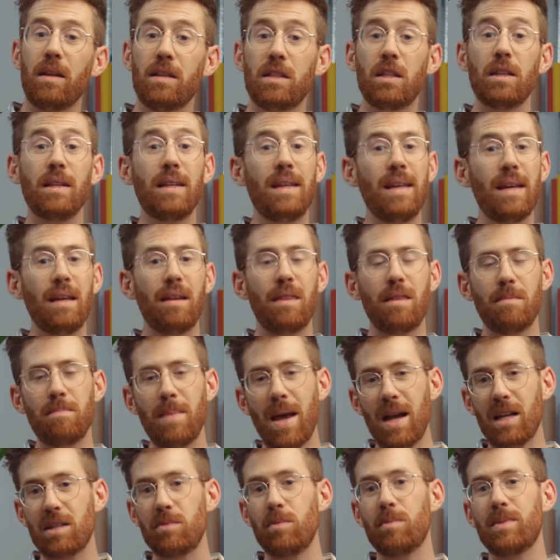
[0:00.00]
To get the
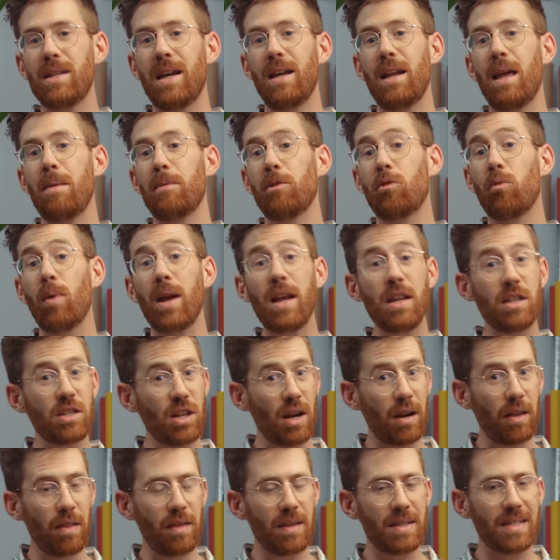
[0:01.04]
maximum dynamic range
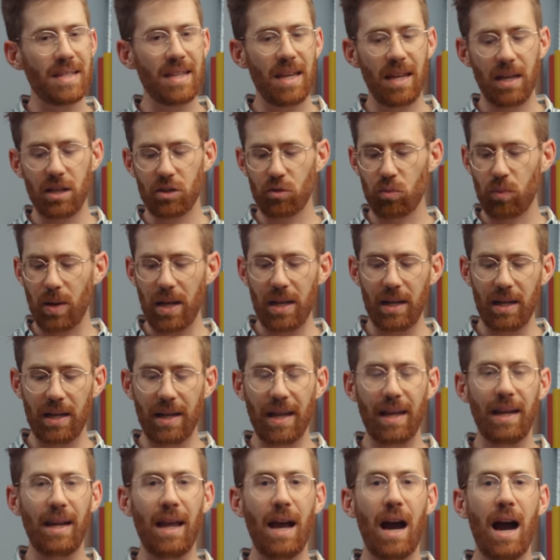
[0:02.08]
out of this, it is rated
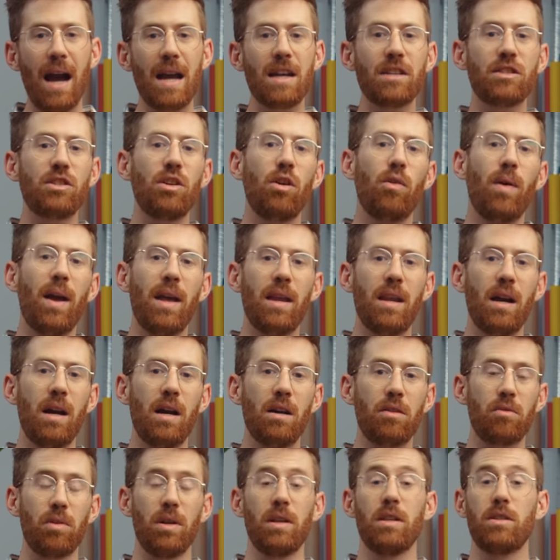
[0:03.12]
at ISO
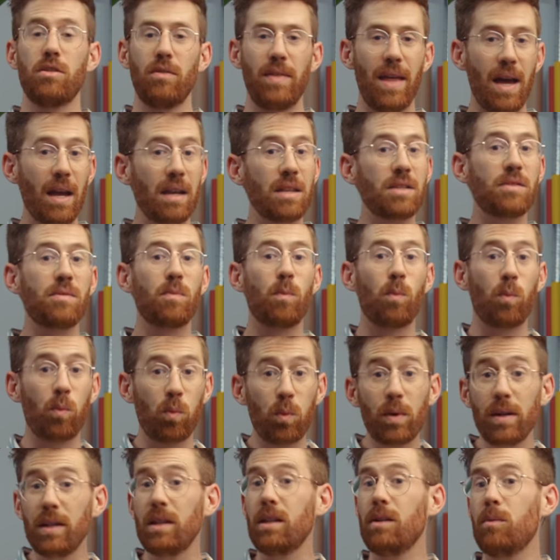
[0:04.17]
800. So that is
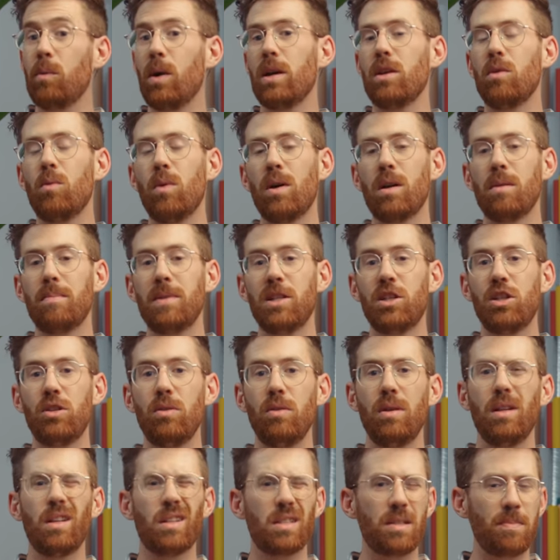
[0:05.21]
really what you want to be
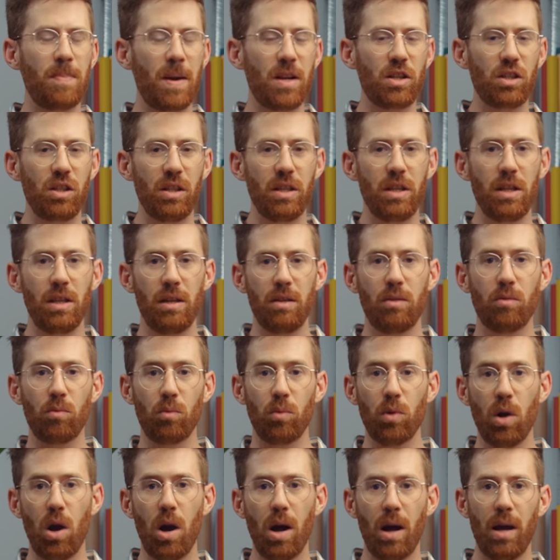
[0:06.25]
shooting, especially in
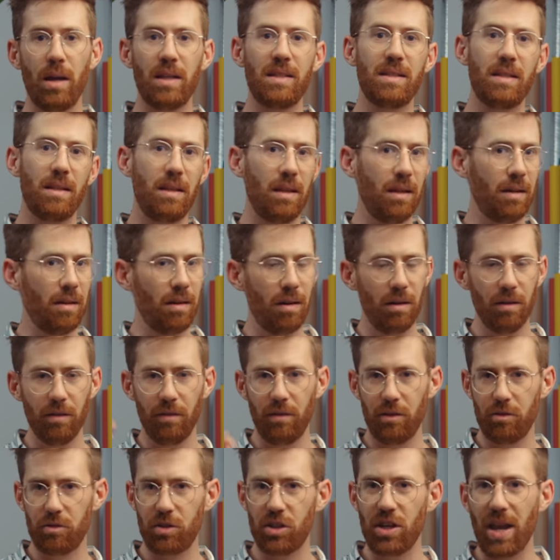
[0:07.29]
RAW, to get all
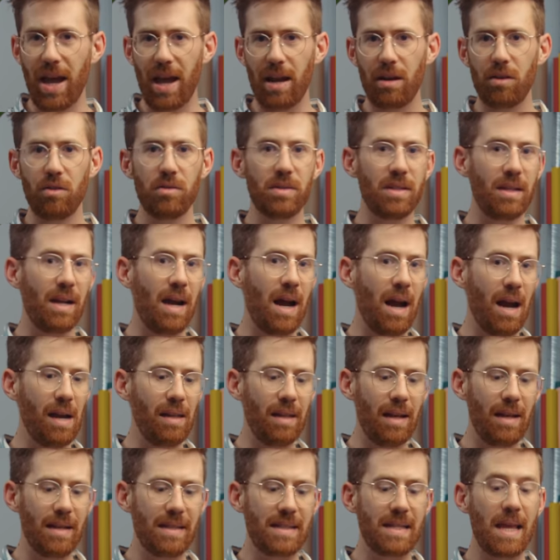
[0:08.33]
of those shadows and
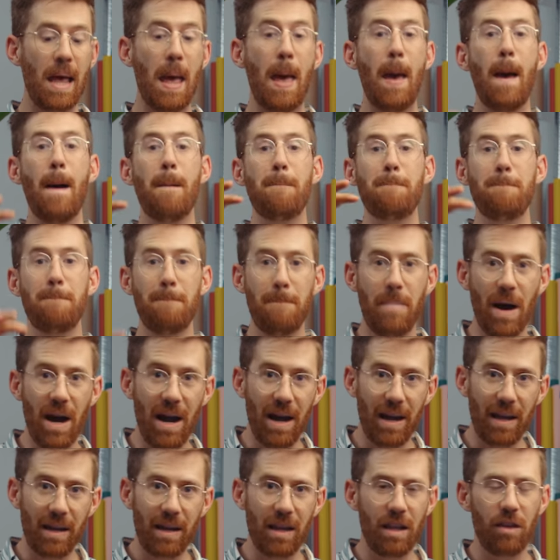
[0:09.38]
highlights.
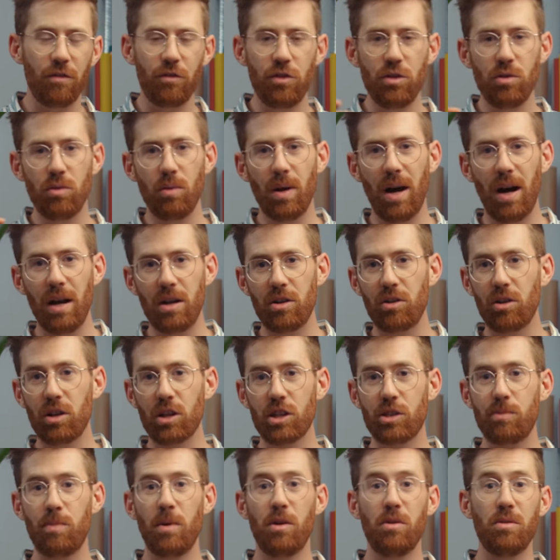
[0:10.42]
But if you
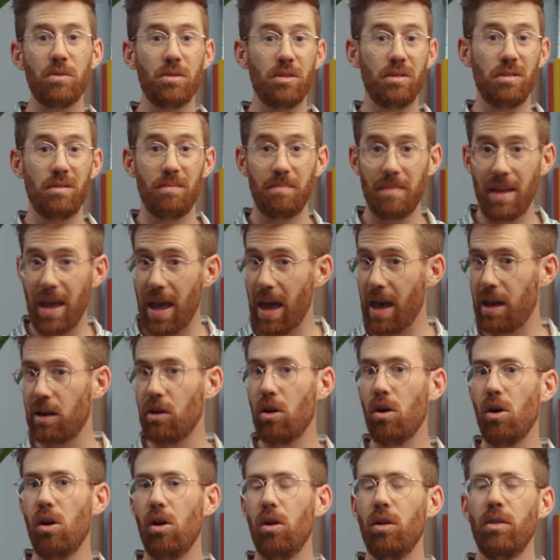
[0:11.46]
underexpose at
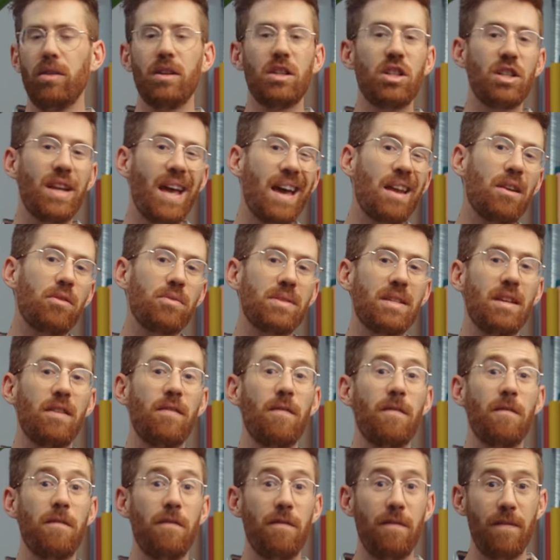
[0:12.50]
all, the shadows get
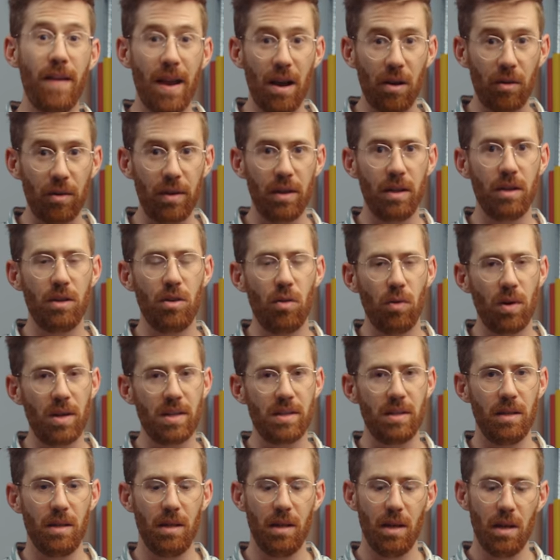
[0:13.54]
very
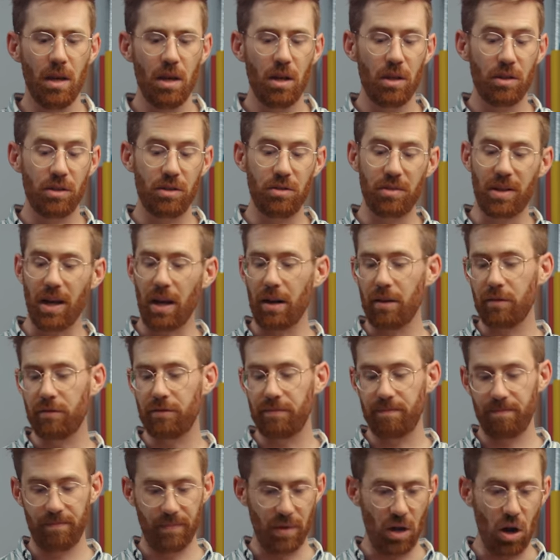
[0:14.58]
noisy. So you kind
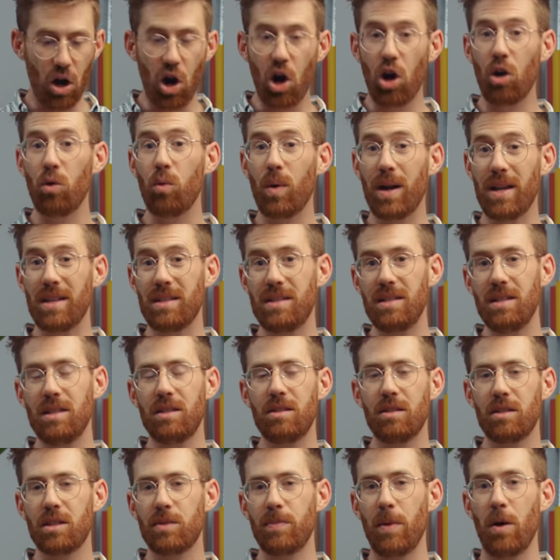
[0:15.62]
of always need
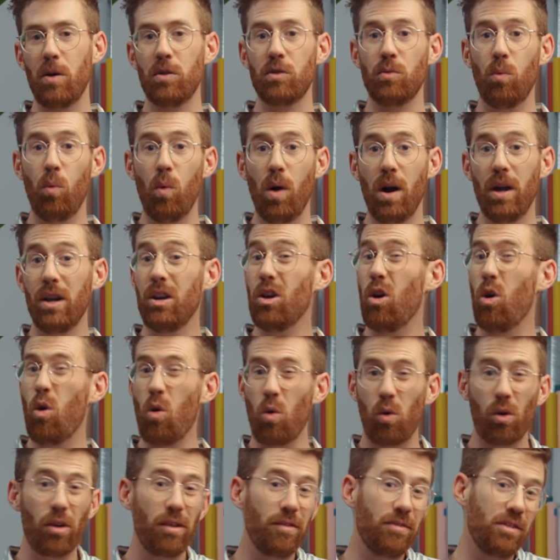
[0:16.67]
to expose one
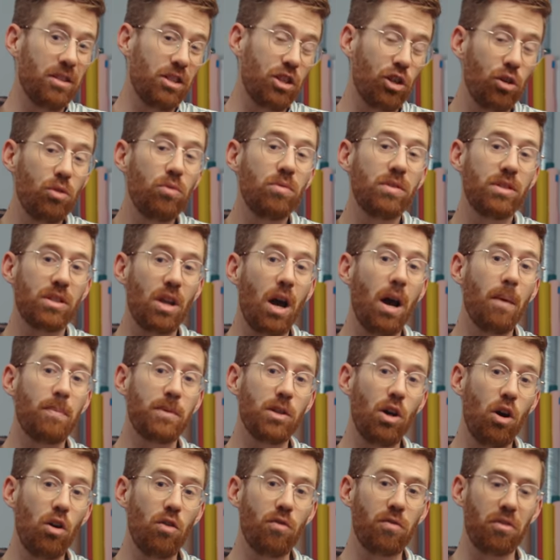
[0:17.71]
or even two
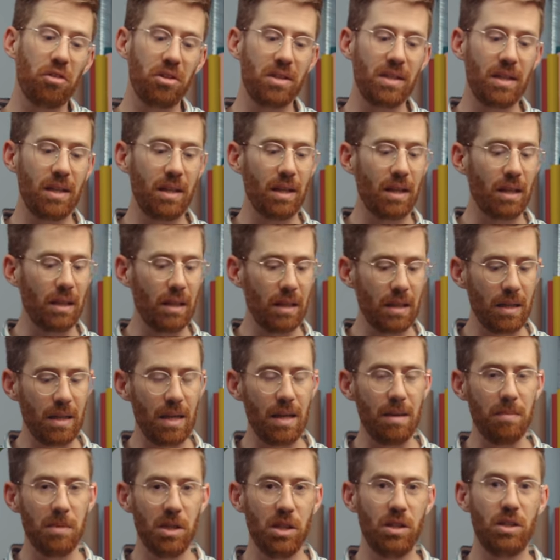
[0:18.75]
stops over to get a clean
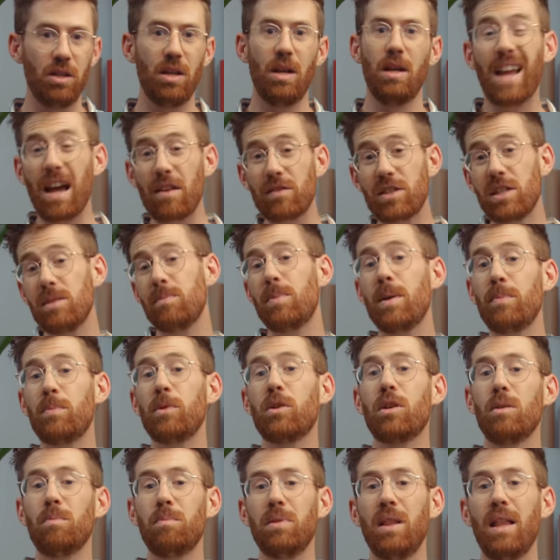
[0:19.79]
image. And I've seen
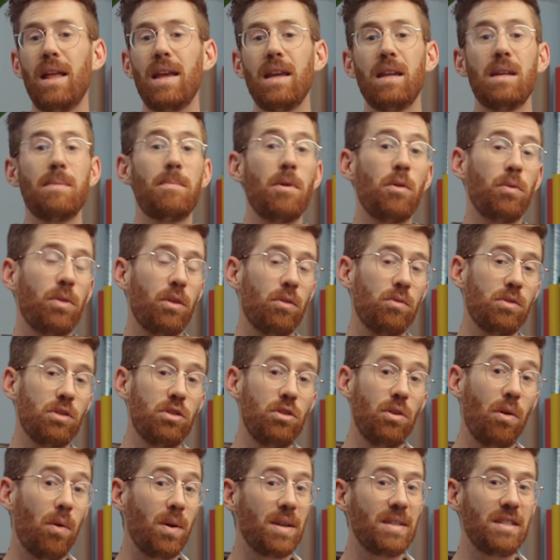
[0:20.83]
people complain about those
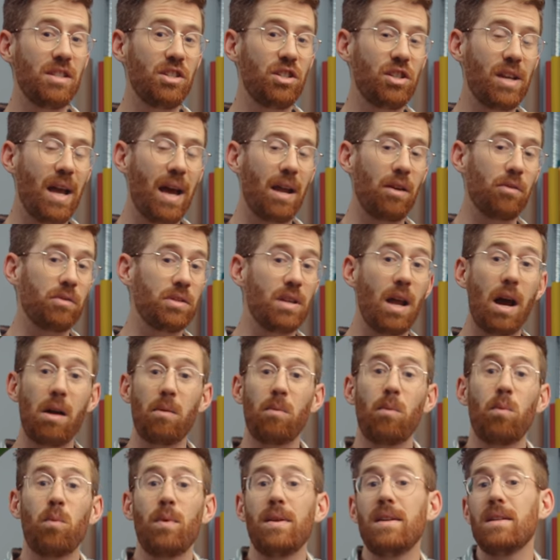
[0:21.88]
noisy shadows,
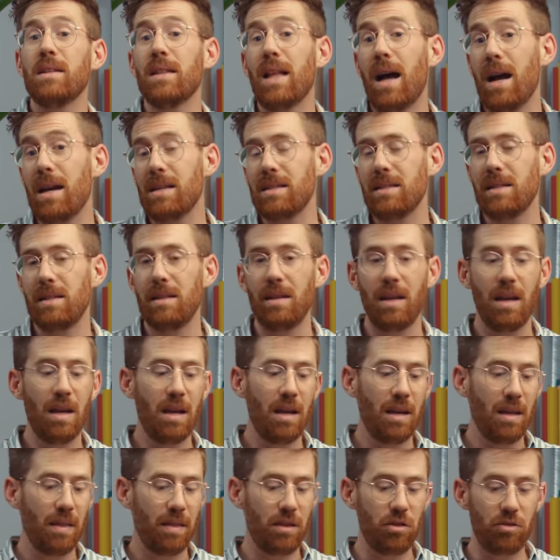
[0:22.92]
not realizing
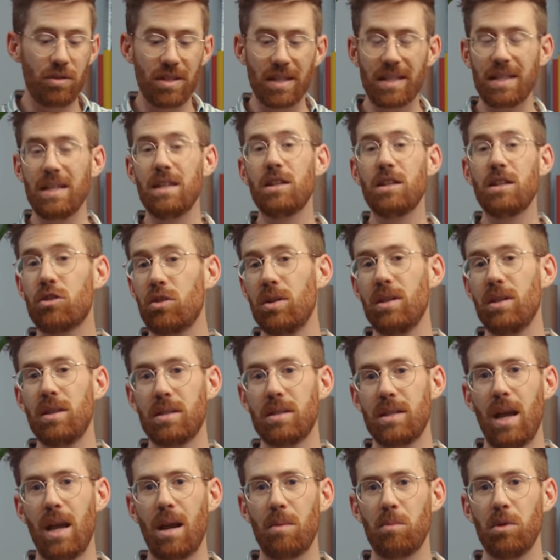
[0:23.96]
that you just treat
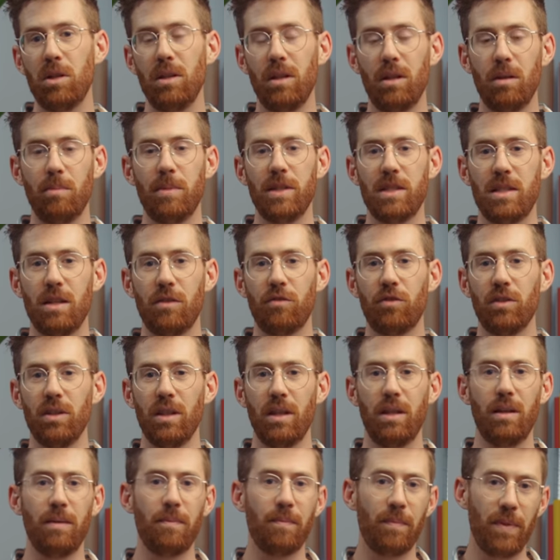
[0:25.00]
this camera a little bit
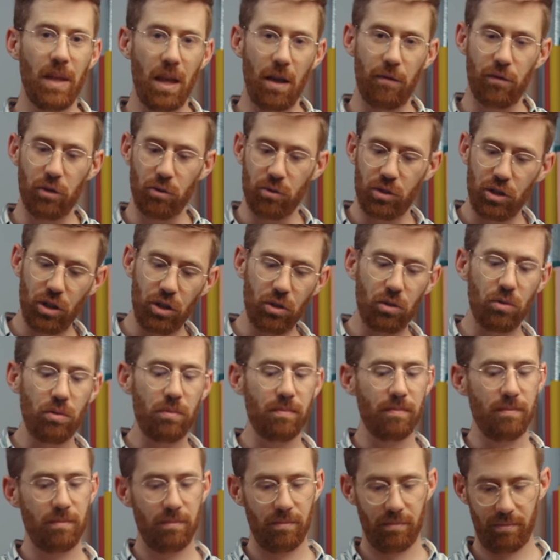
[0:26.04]
differently. If you
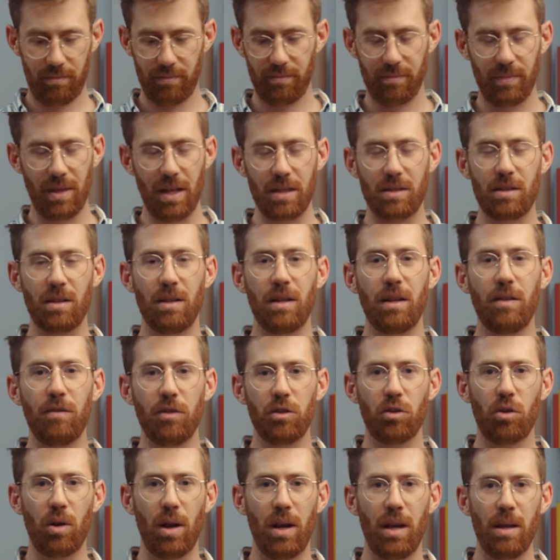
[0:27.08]
do, it's gonna give
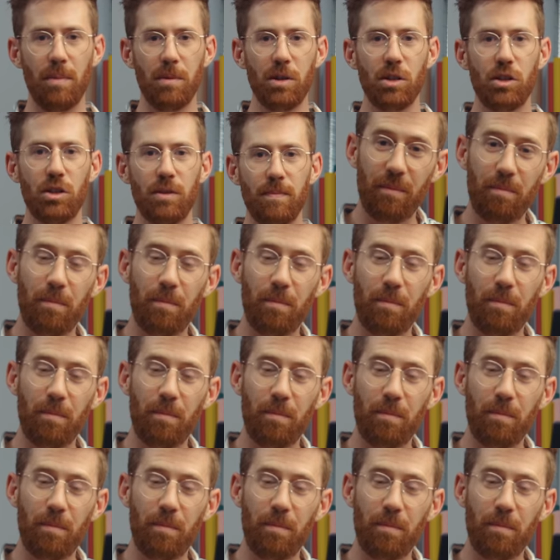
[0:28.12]
you a great image.